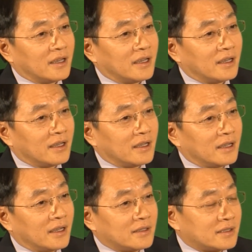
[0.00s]

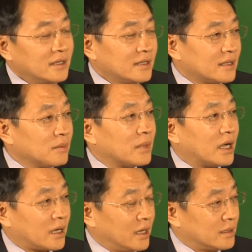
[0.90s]
I think the
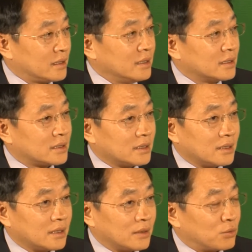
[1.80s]
market is
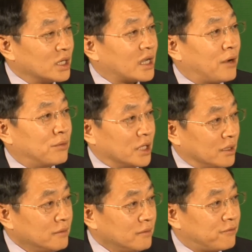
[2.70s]

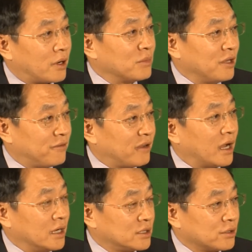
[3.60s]
recovering from the
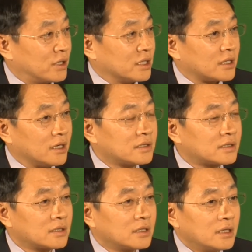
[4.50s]
financial crisis.